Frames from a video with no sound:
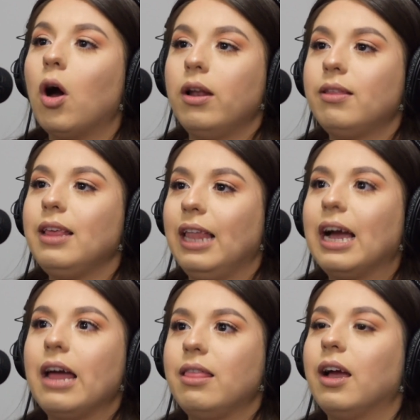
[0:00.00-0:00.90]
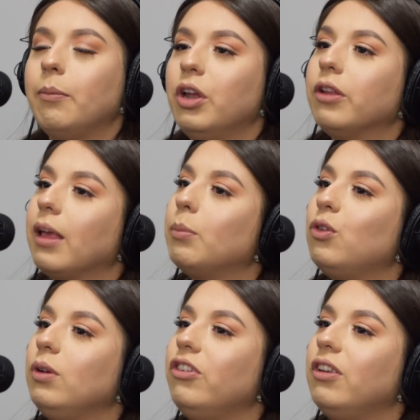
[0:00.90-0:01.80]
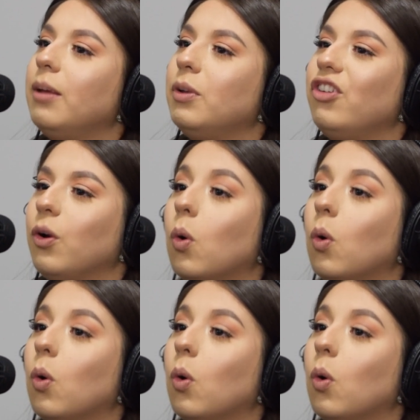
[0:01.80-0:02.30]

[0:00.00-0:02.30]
Honestly, like I think I'm there. It's like between him and J.